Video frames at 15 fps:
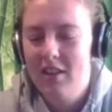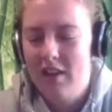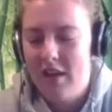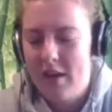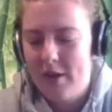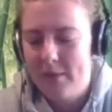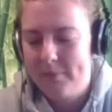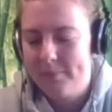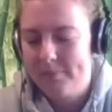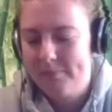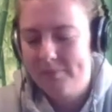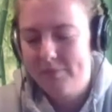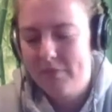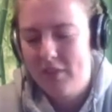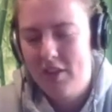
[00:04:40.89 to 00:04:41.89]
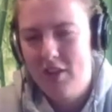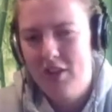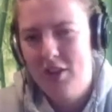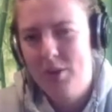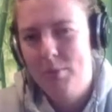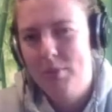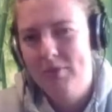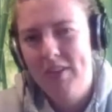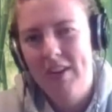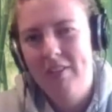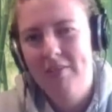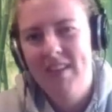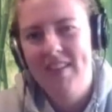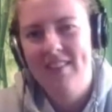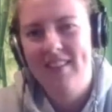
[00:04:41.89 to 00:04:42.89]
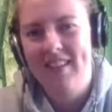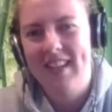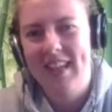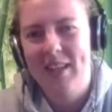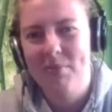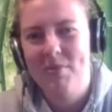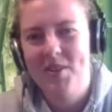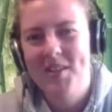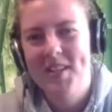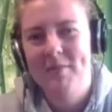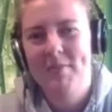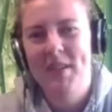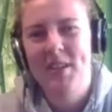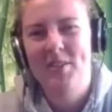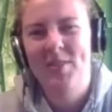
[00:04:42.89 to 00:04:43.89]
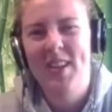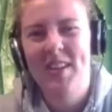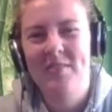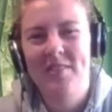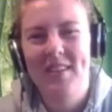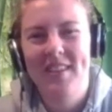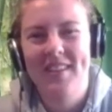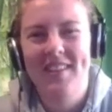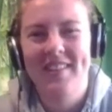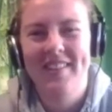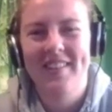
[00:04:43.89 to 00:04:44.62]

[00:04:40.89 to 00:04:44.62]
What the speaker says: But very recently, because I've been craving a